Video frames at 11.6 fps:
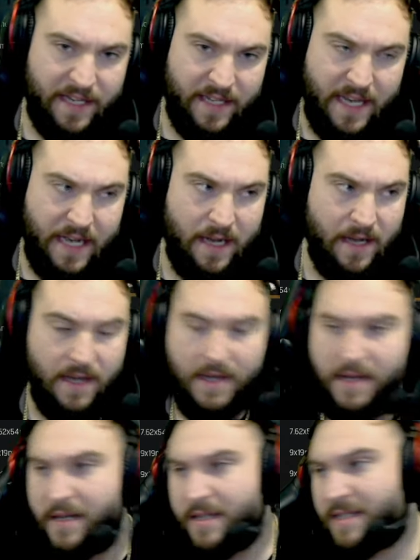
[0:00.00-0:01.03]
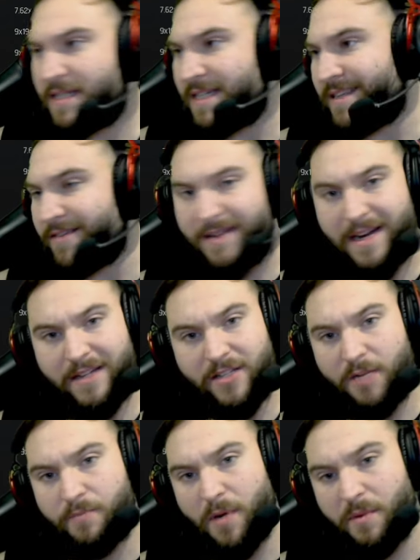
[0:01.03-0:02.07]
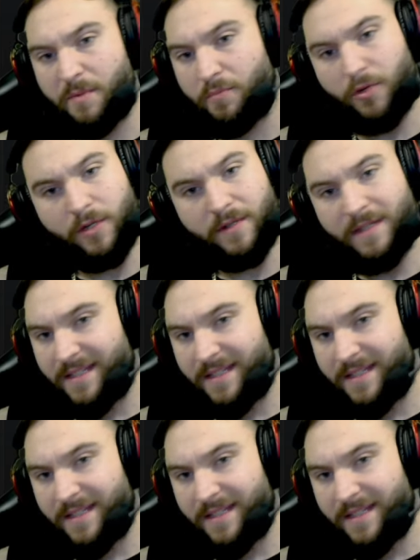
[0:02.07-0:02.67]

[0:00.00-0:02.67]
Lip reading: a 60 round, I'd probably put